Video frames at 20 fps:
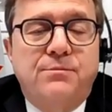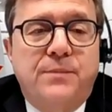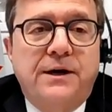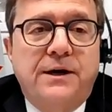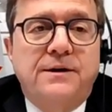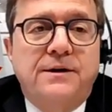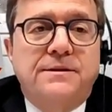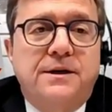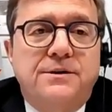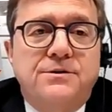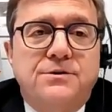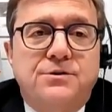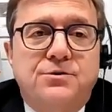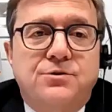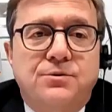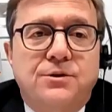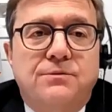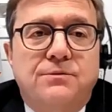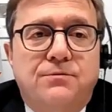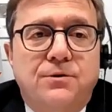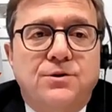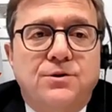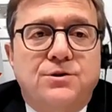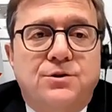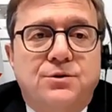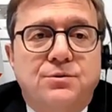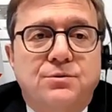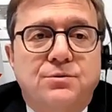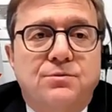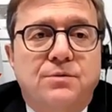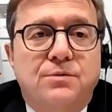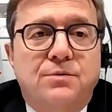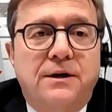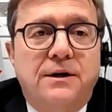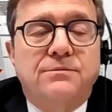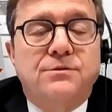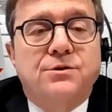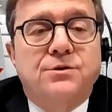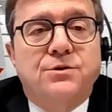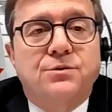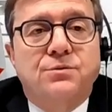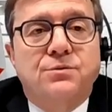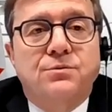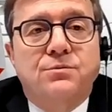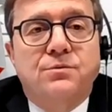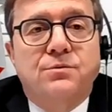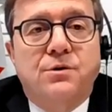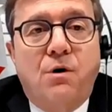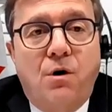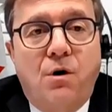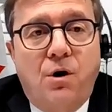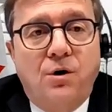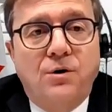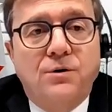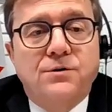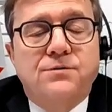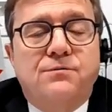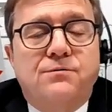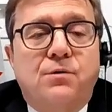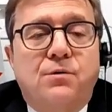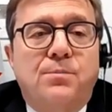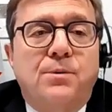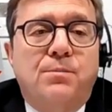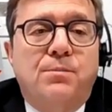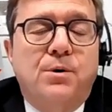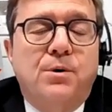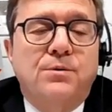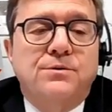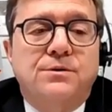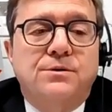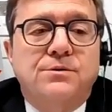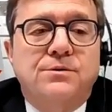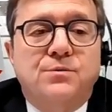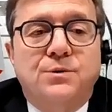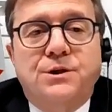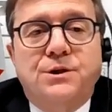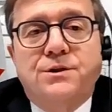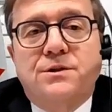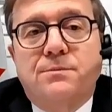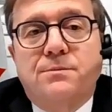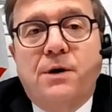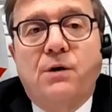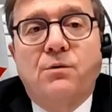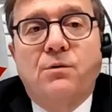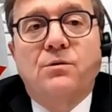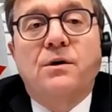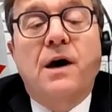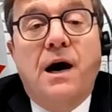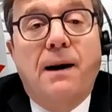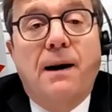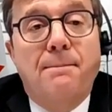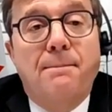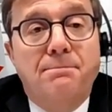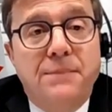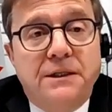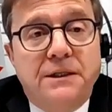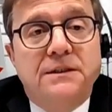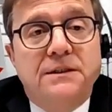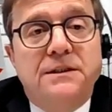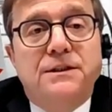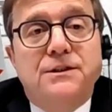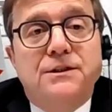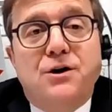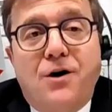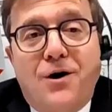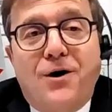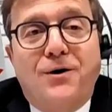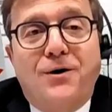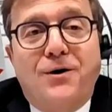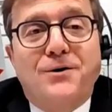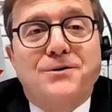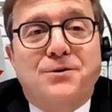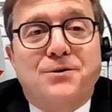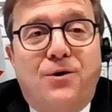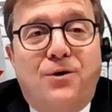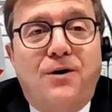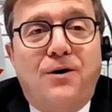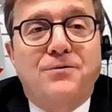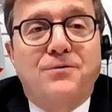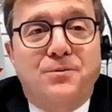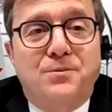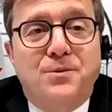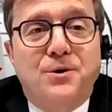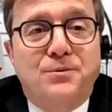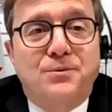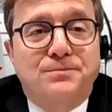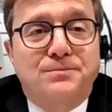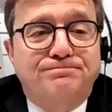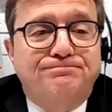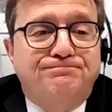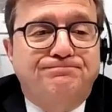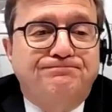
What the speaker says: megatons during the first two calls for proposals, which is about 1 million cars off the road.